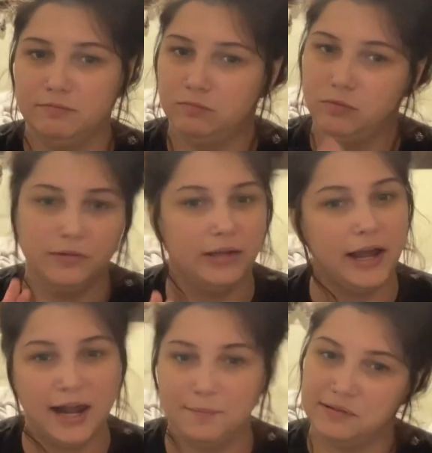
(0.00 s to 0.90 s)
that
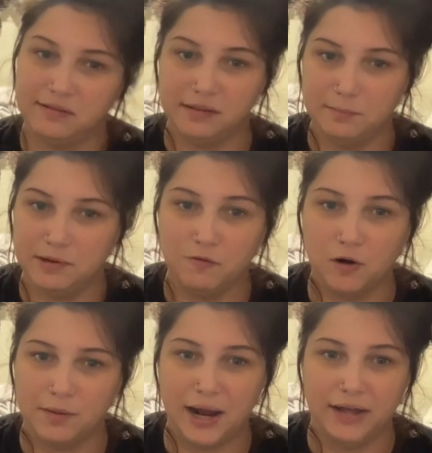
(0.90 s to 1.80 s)
happens in the
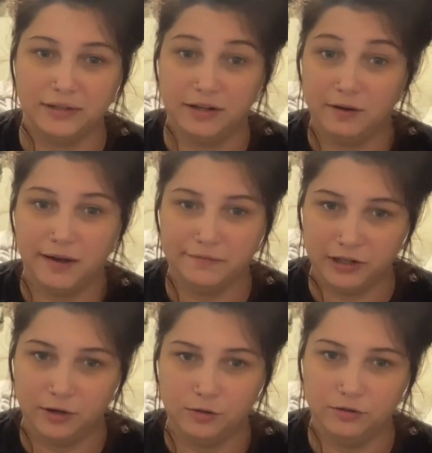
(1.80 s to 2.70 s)
before math that you have to
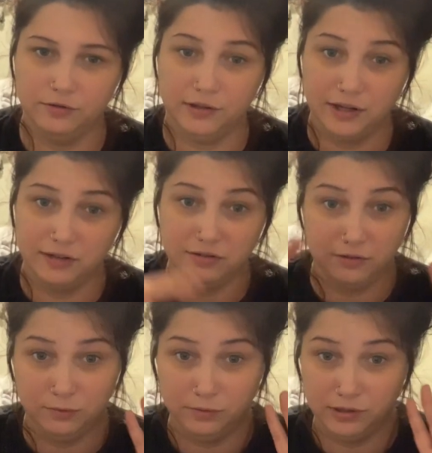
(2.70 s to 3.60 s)
go through to get
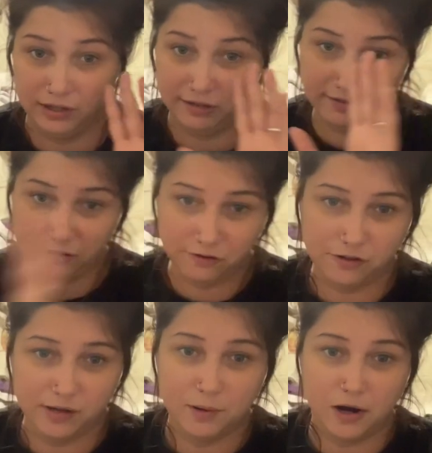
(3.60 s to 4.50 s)
to the
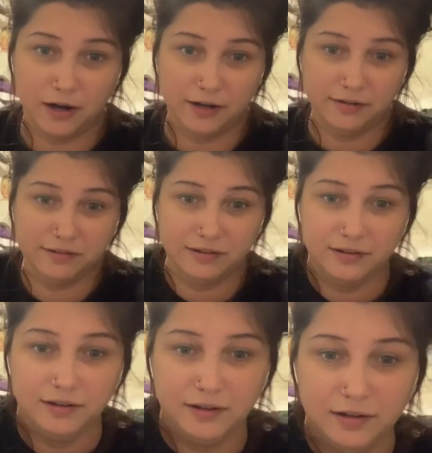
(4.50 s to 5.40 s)
surgery part.
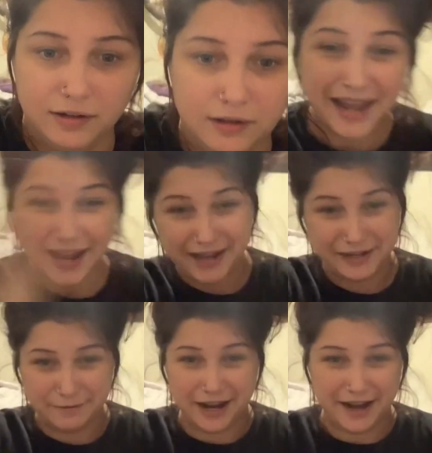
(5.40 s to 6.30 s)

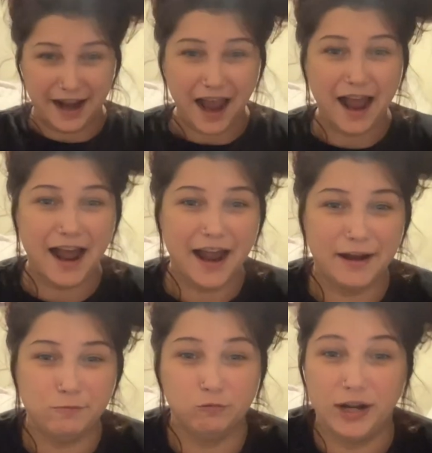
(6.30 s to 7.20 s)
Anyway, I
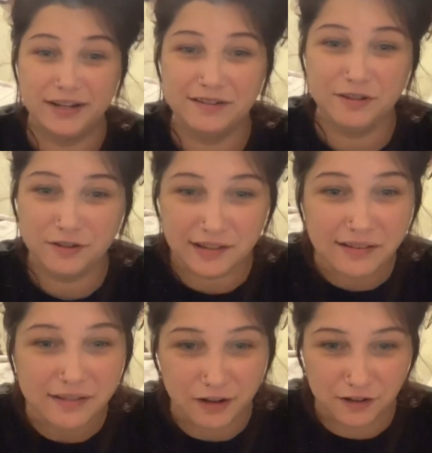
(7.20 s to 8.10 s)
went to the
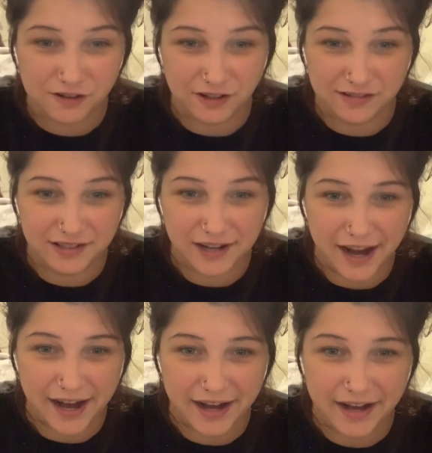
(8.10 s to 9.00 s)
surgeon
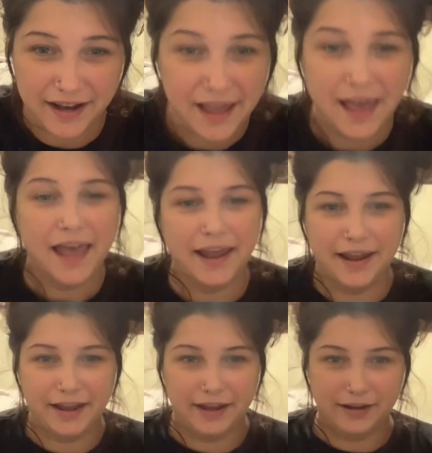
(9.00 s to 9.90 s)
today
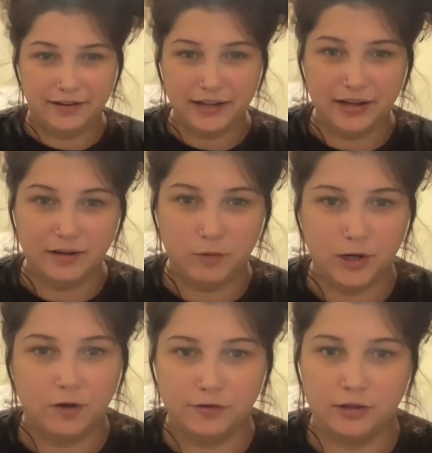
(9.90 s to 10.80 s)
and he went
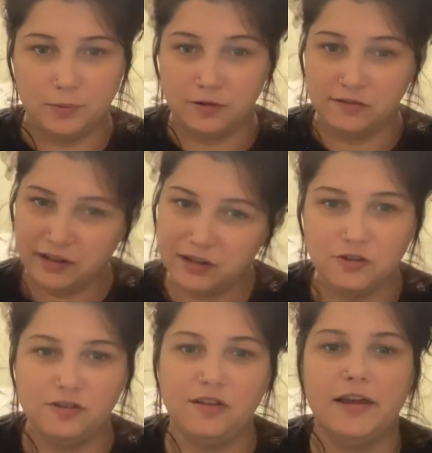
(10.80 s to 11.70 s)
over the
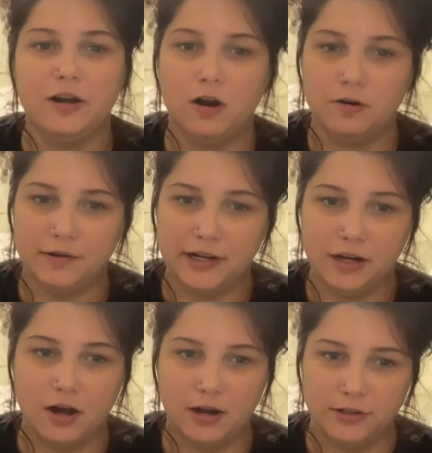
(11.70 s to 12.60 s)
procedures I'd already
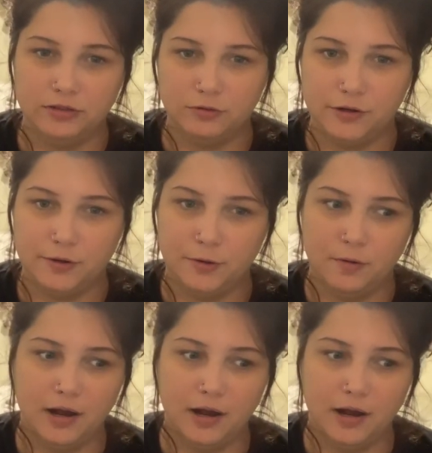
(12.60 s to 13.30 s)
gone through